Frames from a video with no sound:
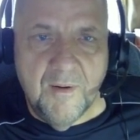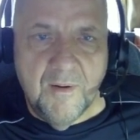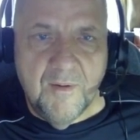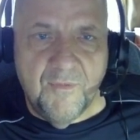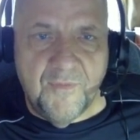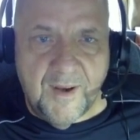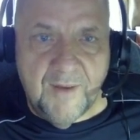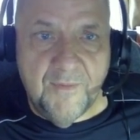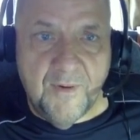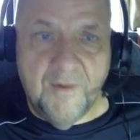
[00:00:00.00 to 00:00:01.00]

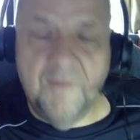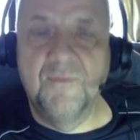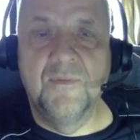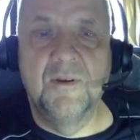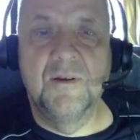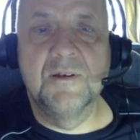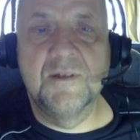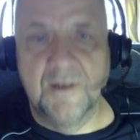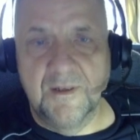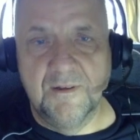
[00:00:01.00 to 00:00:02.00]
5 of the
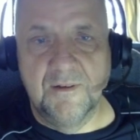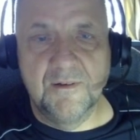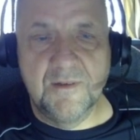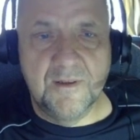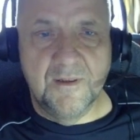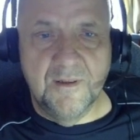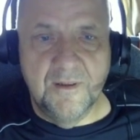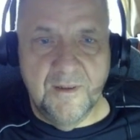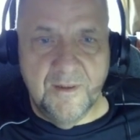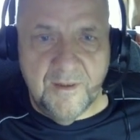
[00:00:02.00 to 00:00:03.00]
signals.
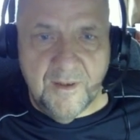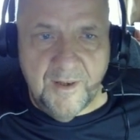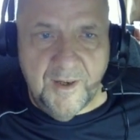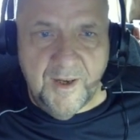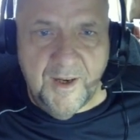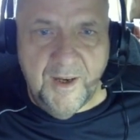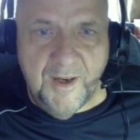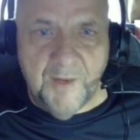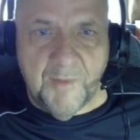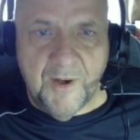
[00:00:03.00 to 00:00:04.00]

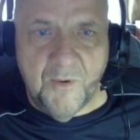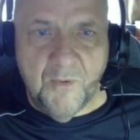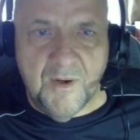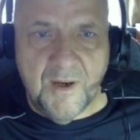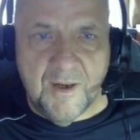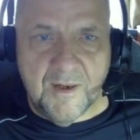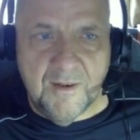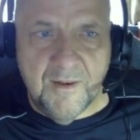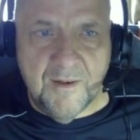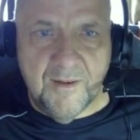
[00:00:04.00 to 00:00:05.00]
In my own card,
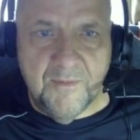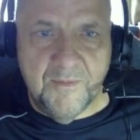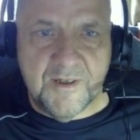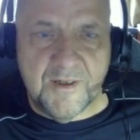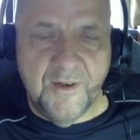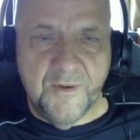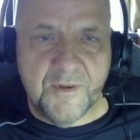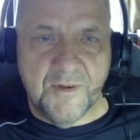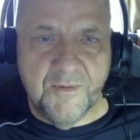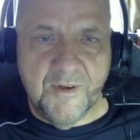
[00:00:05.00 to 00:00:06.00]
which I
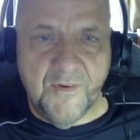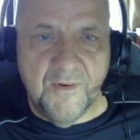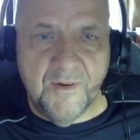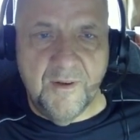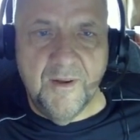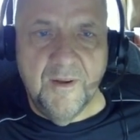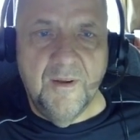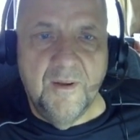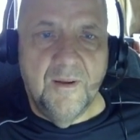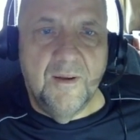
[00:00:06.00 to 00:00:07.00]
used originally,
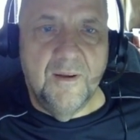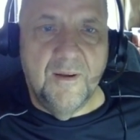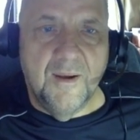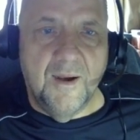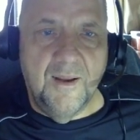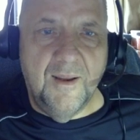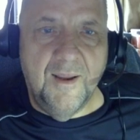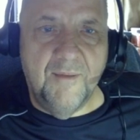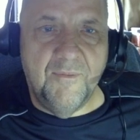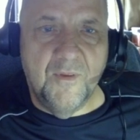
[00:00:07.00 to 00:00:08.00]
I
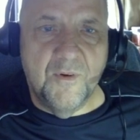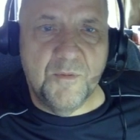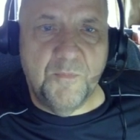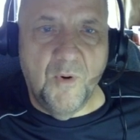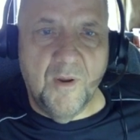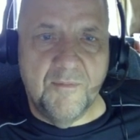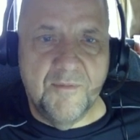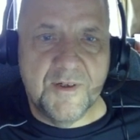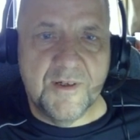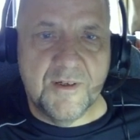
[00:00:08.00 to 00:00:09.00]
have those pull-up
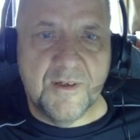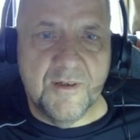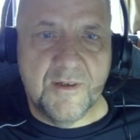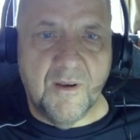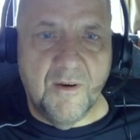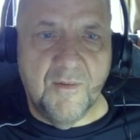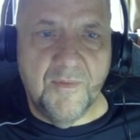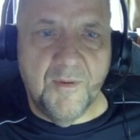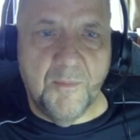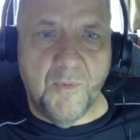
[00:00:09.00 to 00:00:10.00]
resistors
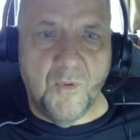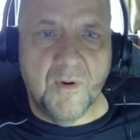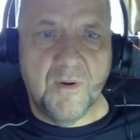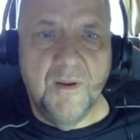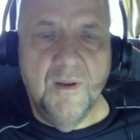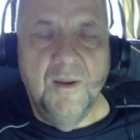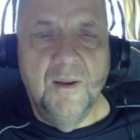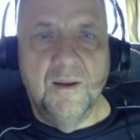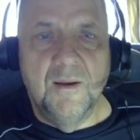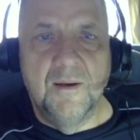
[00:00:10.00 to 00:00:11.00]
on the board,
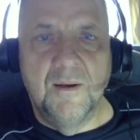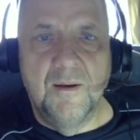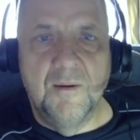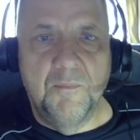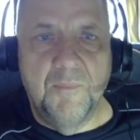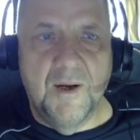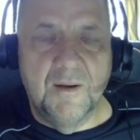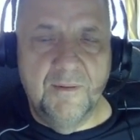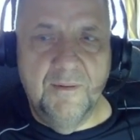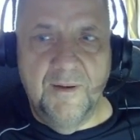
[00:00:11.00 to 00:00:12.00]

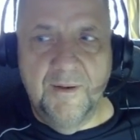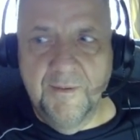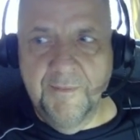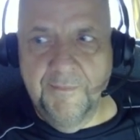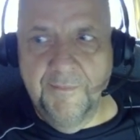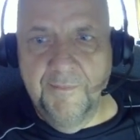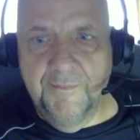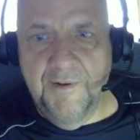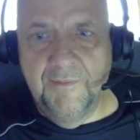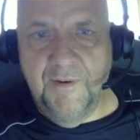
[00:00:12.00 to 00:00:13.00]
but
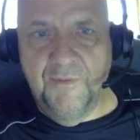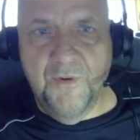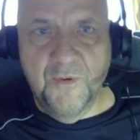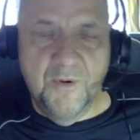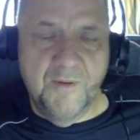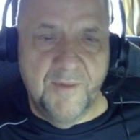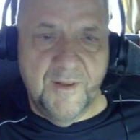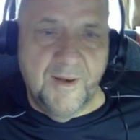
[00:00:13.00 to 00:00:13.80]
if you do it with an